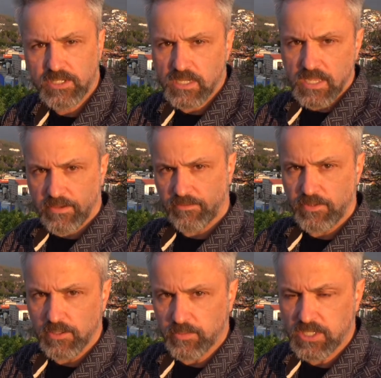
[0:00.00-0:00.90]
does have a
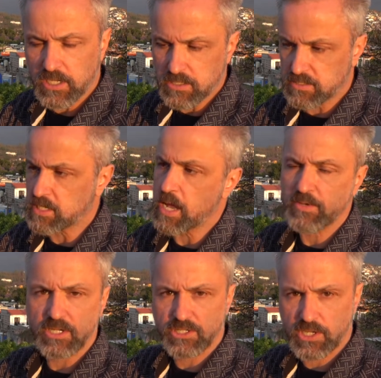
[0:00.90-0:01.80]
few limitations, and I'm
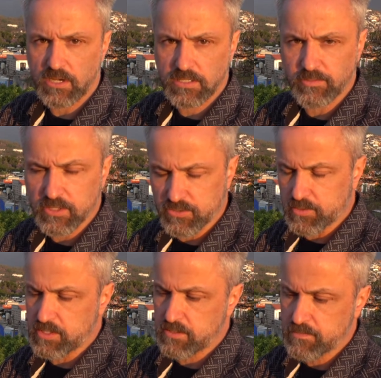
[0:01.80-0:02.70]
going to share some of those
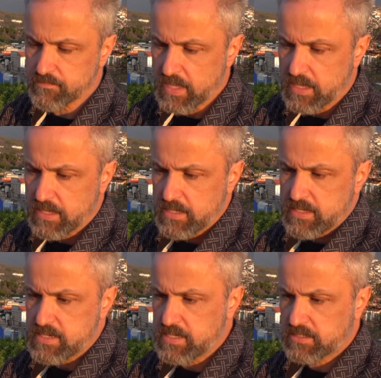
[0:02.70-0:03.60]
with you.
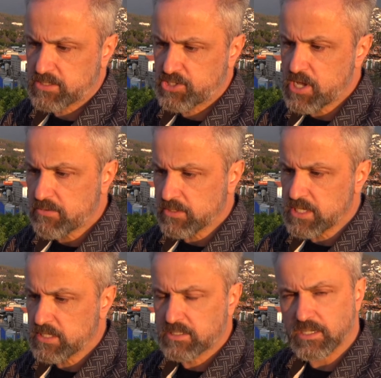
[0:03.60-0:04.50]
It
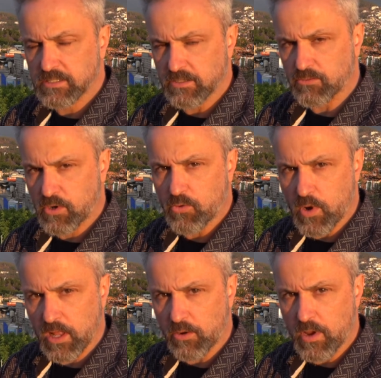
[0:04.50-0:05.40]
generally doesn't work
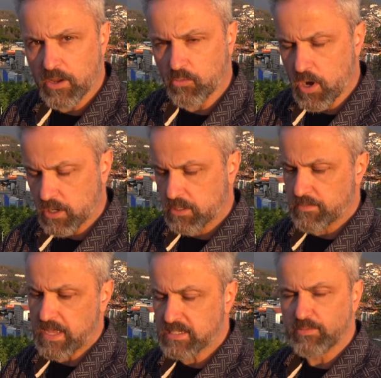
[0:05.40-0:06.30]
well around water,
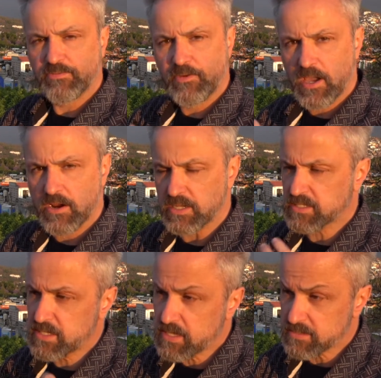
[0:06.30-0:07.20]
and to be fair, it
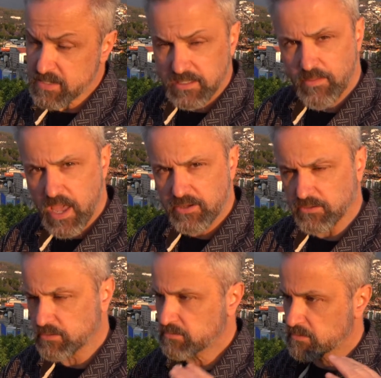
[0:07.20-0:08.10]
says in the
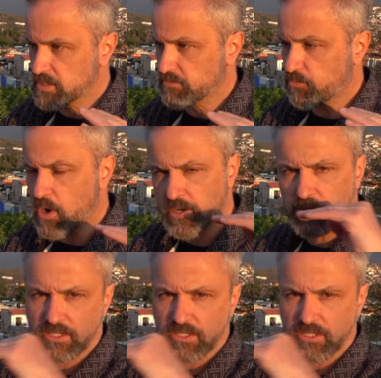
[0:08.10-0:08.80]
manual, if water